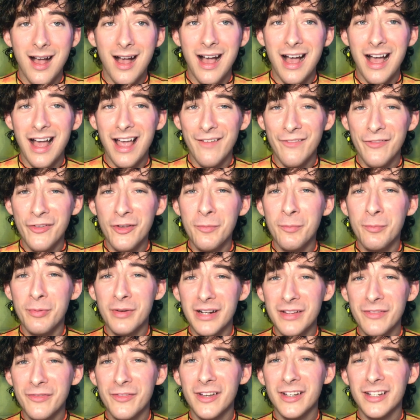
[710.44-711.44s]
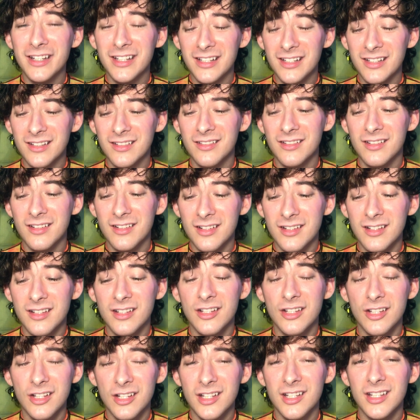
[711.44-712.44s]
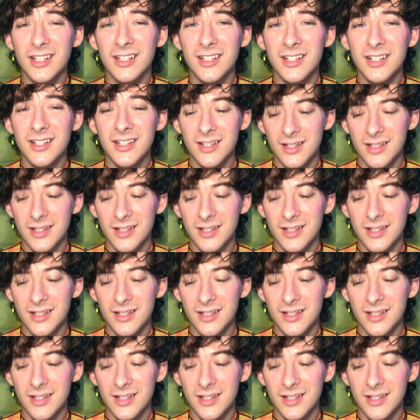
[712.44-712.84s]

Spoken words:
I feel pretty fucking good.